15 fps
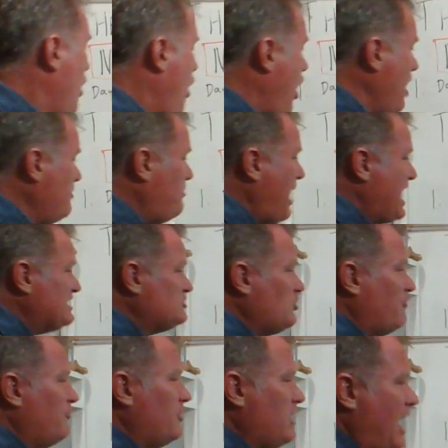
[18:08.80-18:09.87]
on
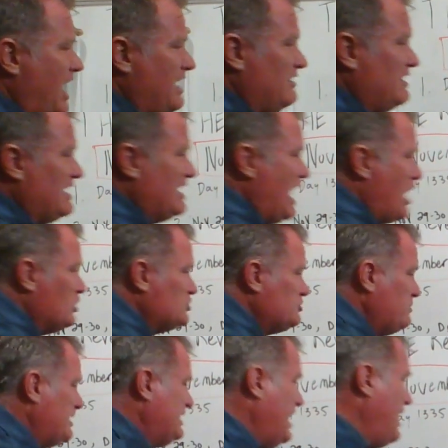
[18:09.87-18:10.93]
Passover night, the
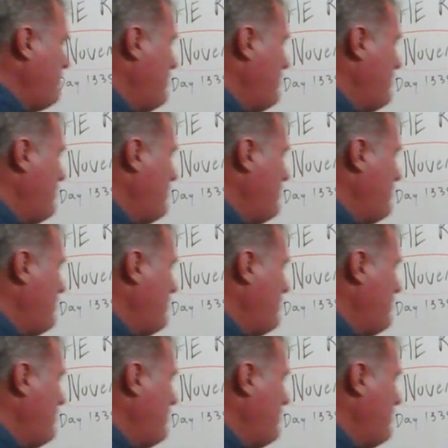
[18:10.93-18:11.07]
announcement came